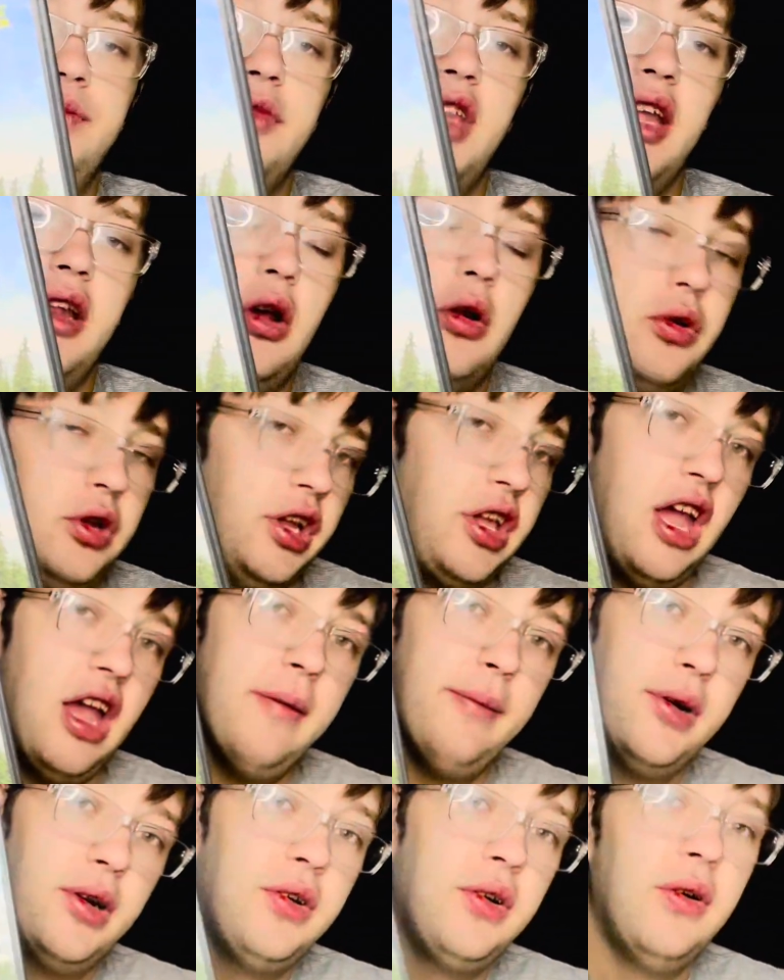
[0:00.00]
They go to
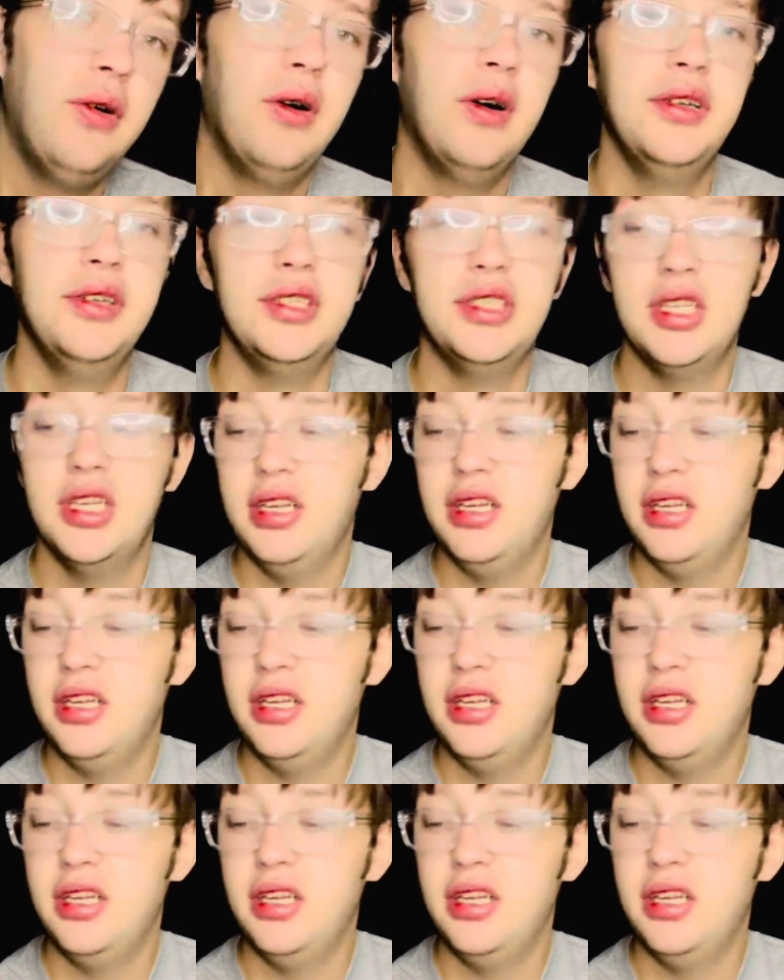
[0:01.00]
Camp Cross,